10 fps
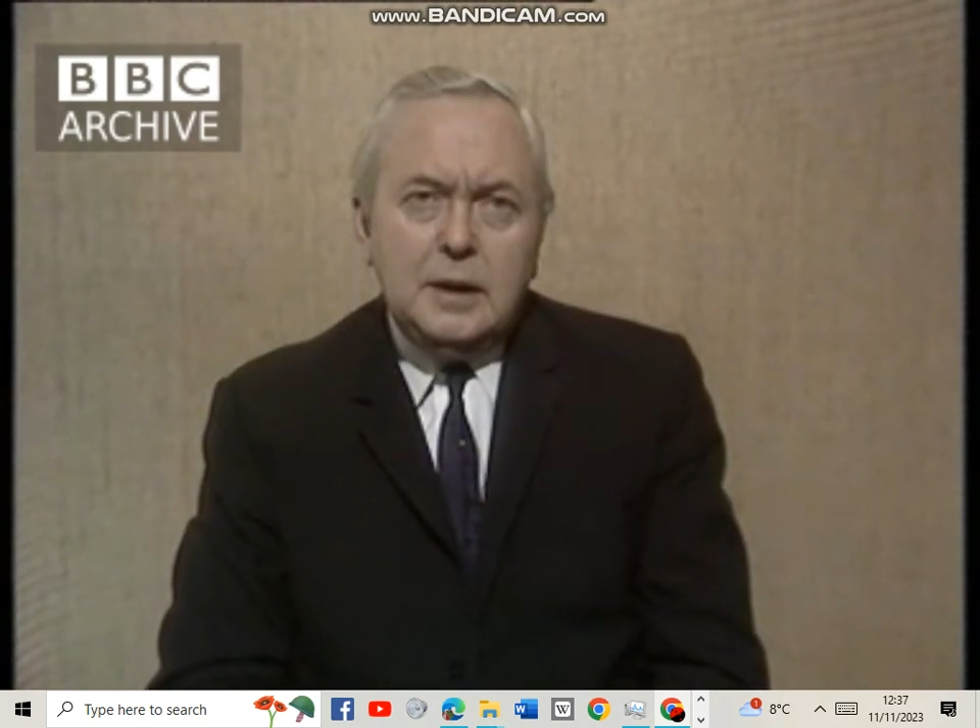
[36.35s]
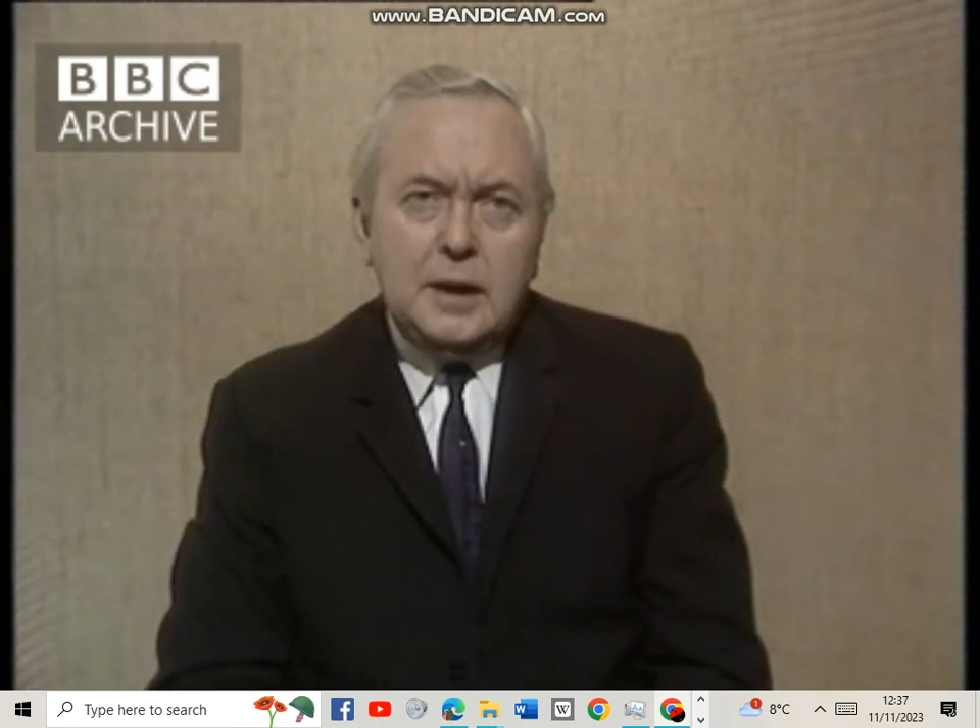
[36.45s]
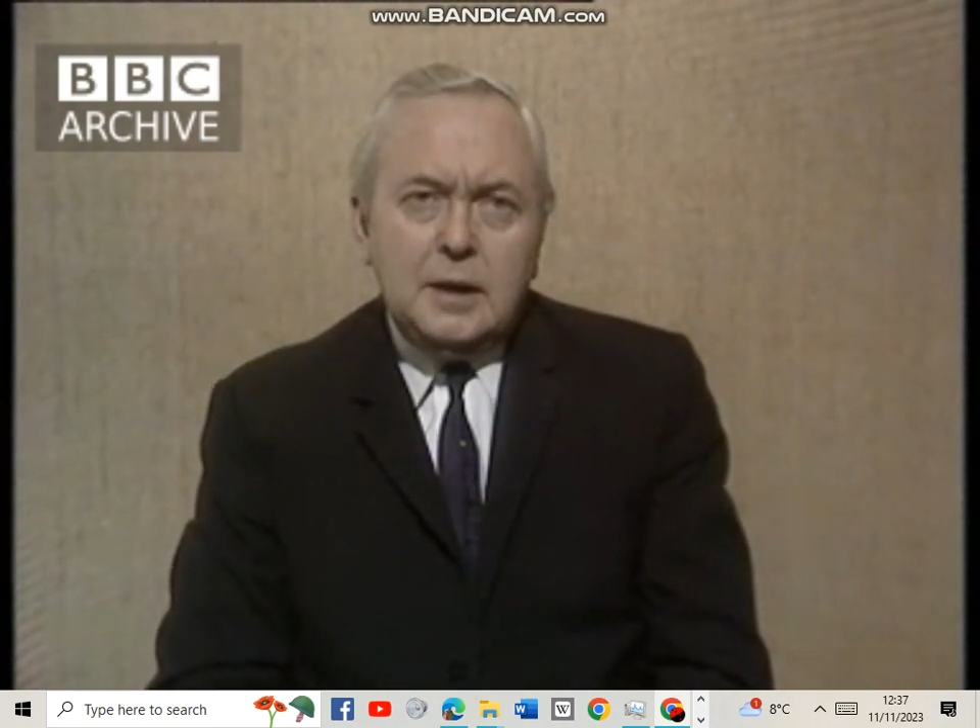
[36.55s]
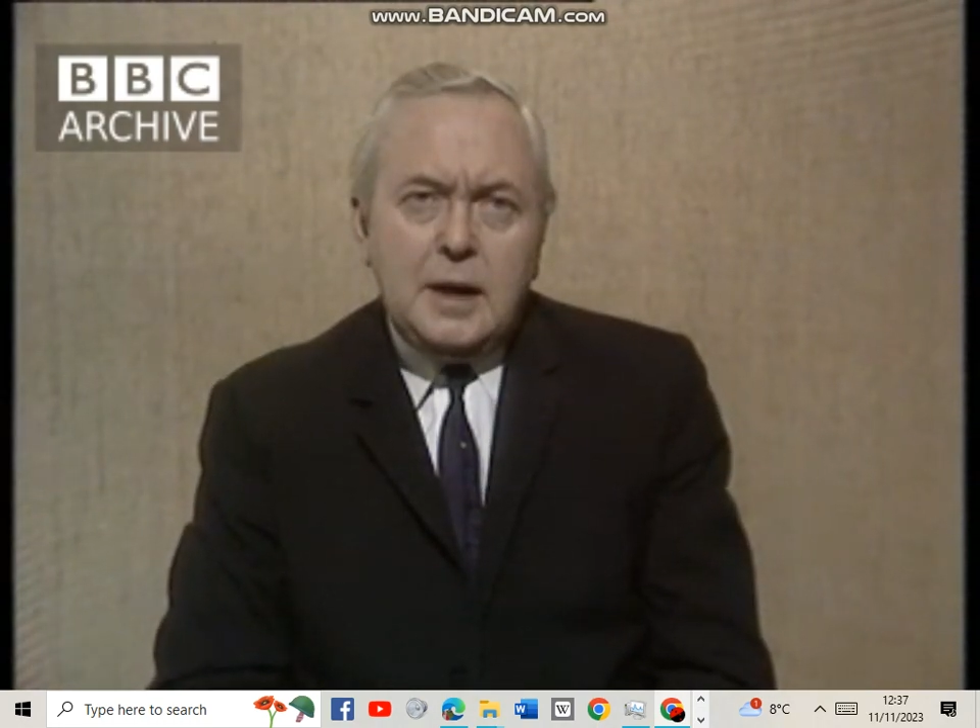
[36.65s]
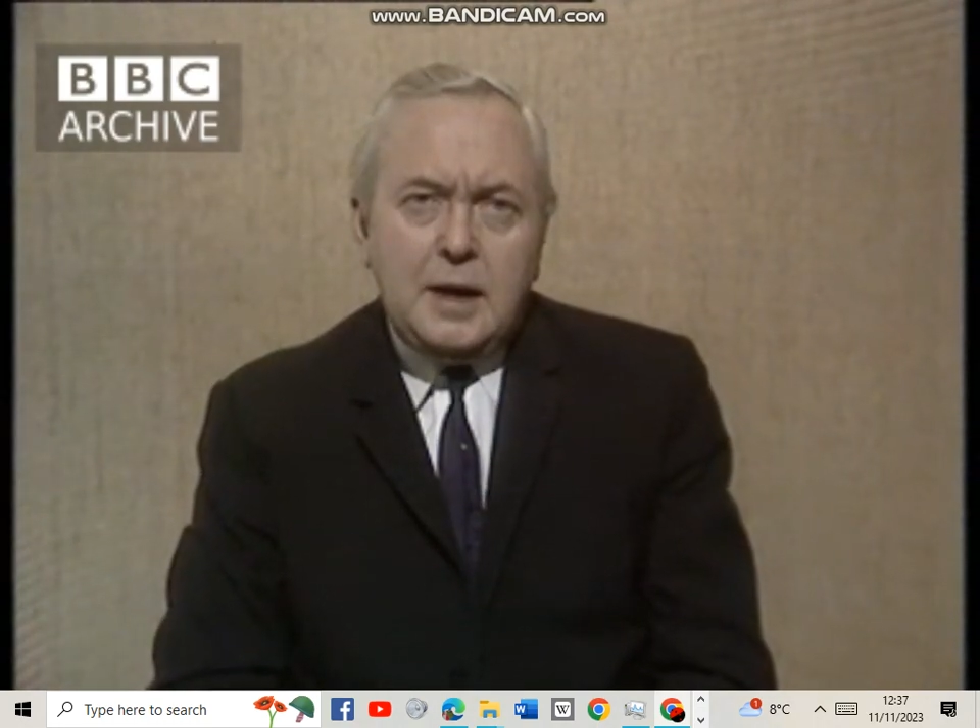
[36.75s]

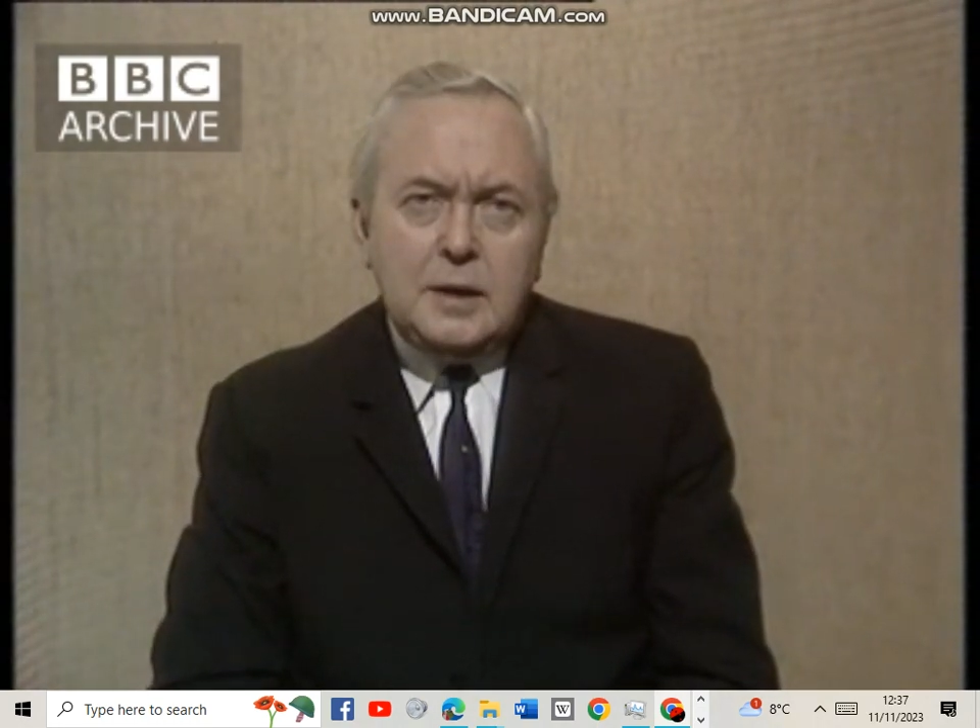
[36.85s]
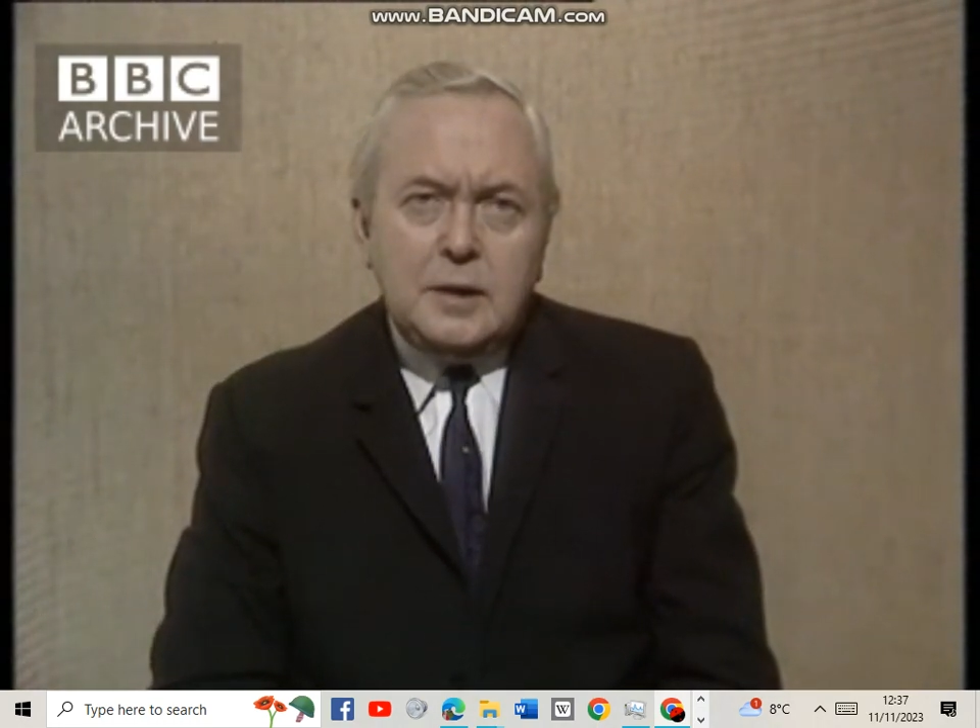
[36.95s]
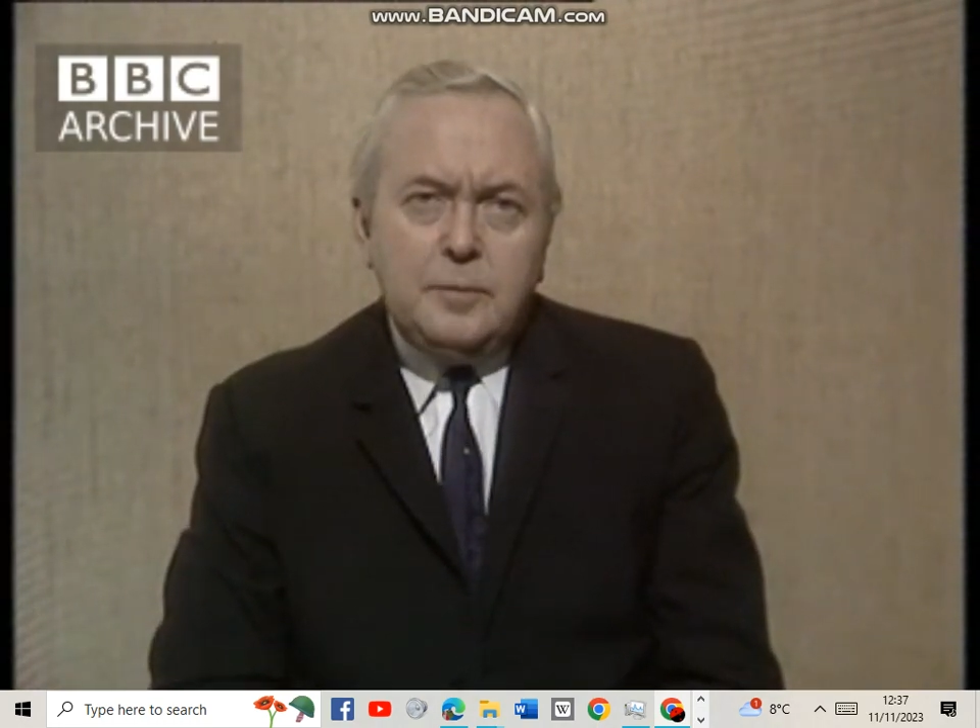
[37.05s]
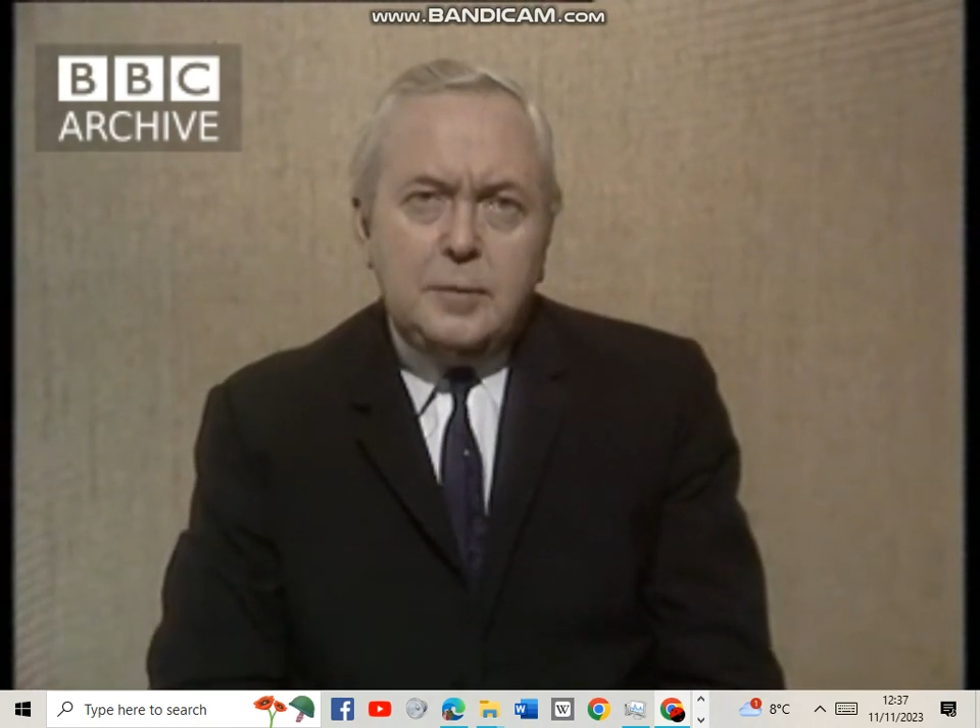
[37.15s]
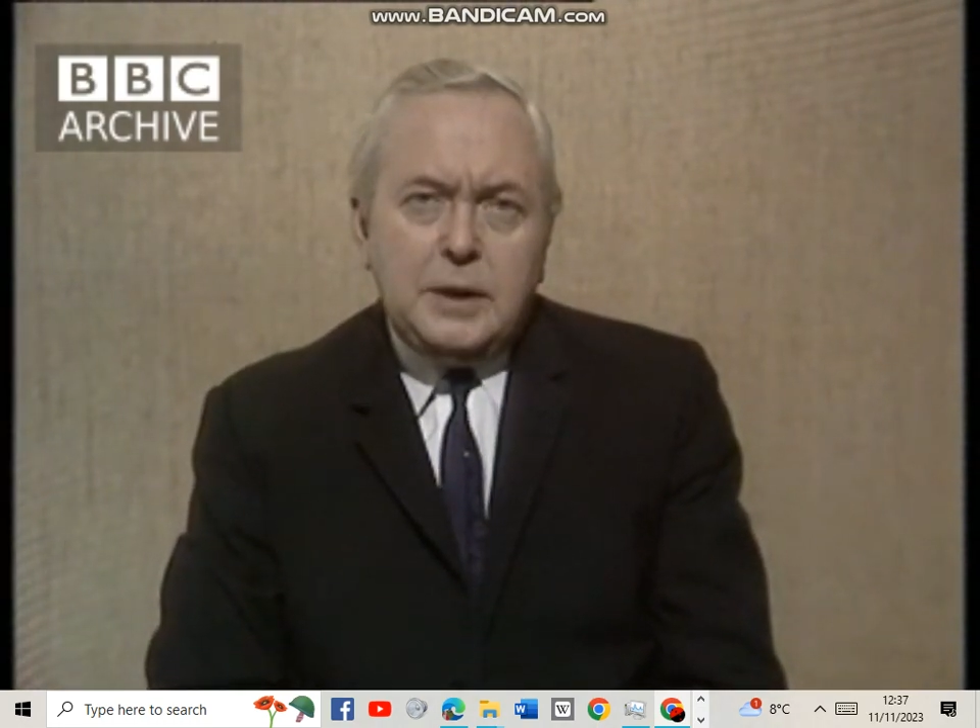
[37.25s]
and an
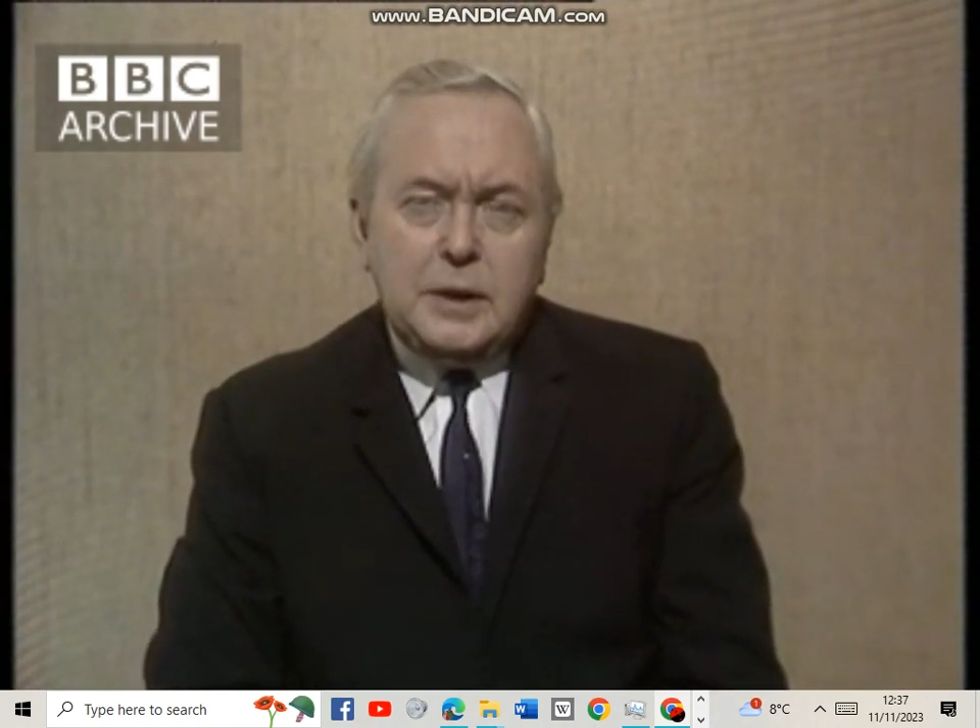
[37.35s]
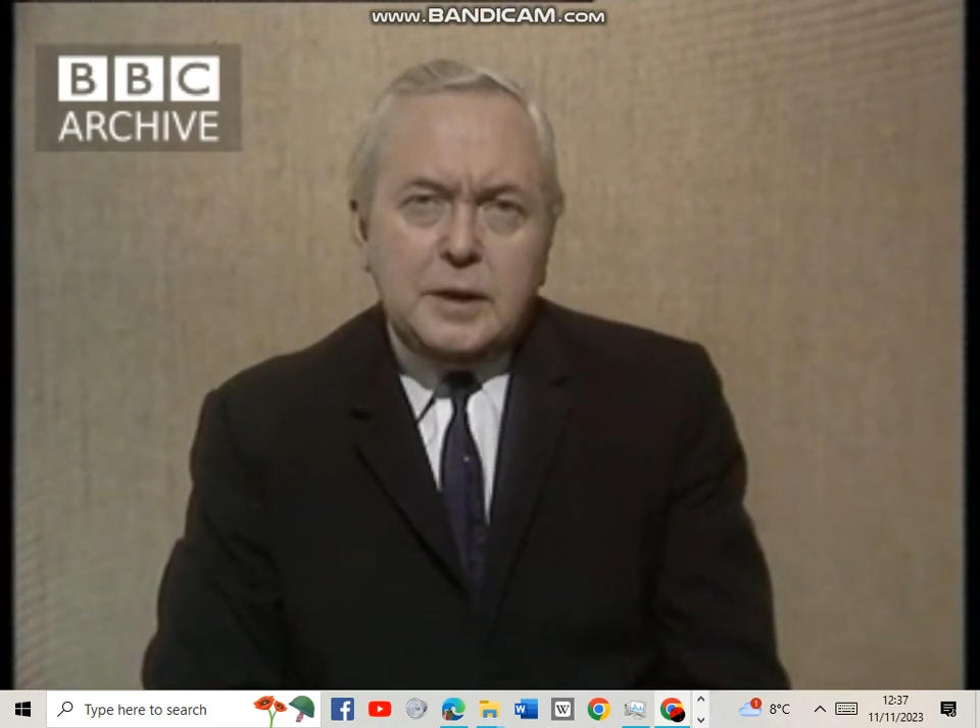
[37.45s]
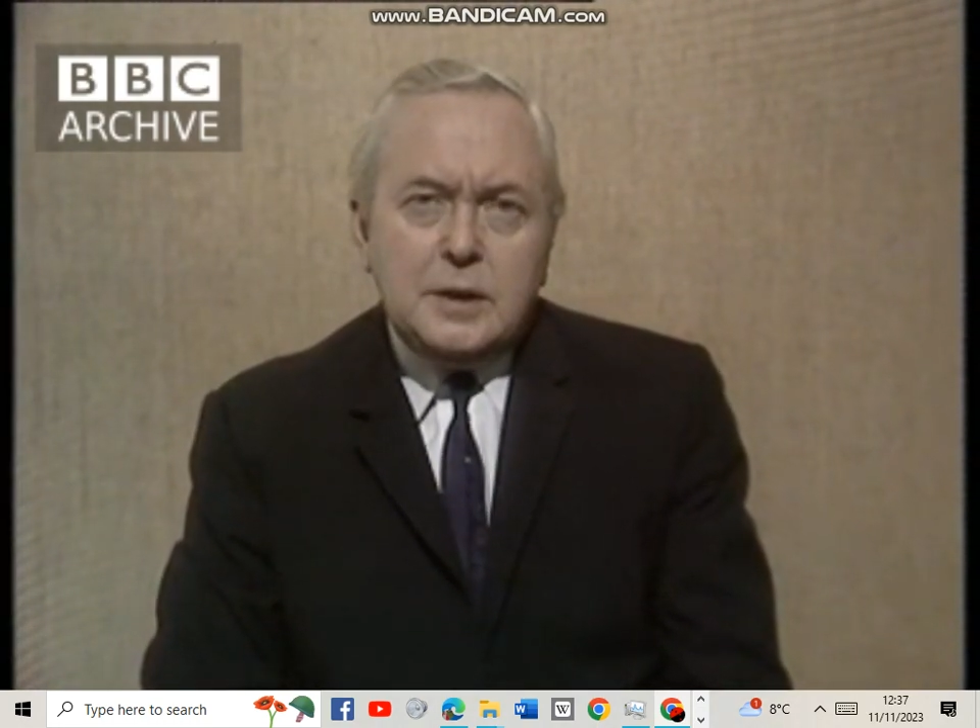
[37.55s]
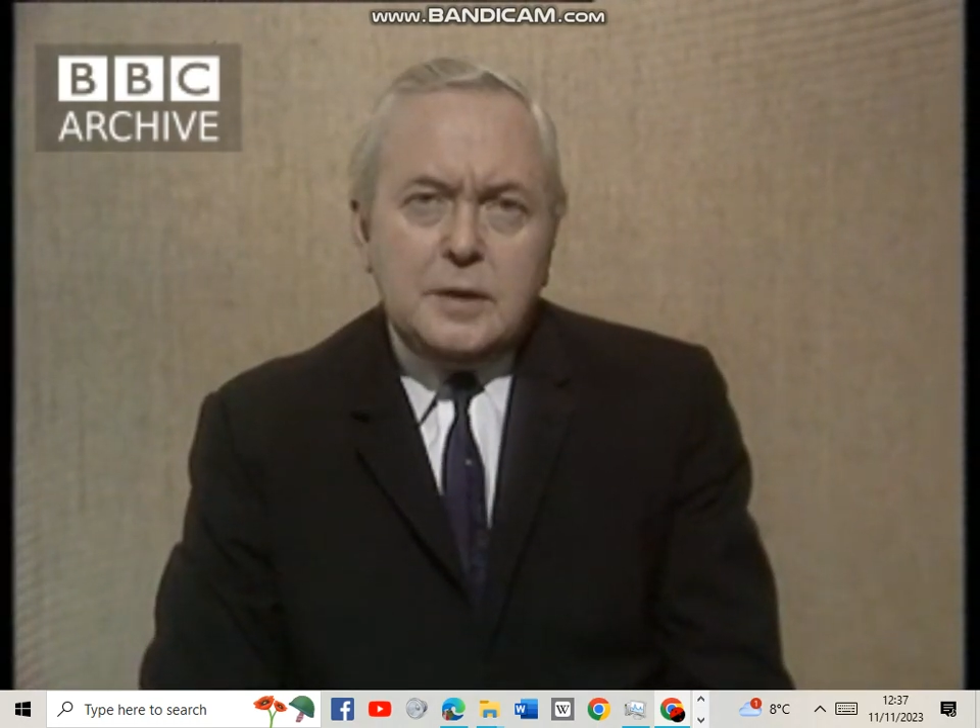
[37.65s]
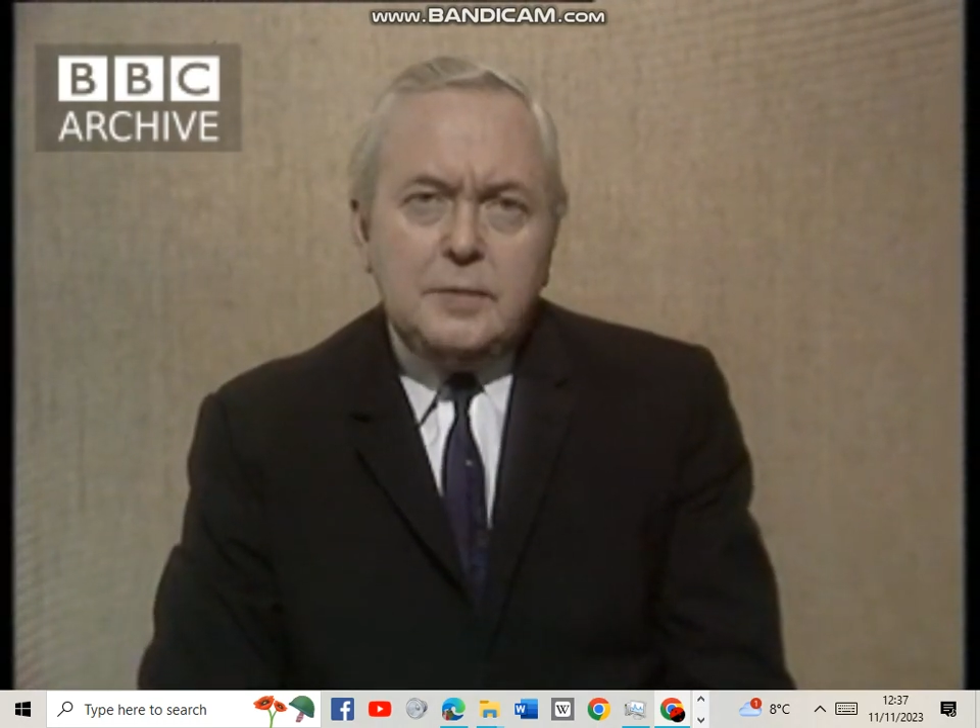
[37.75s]
end of bitterness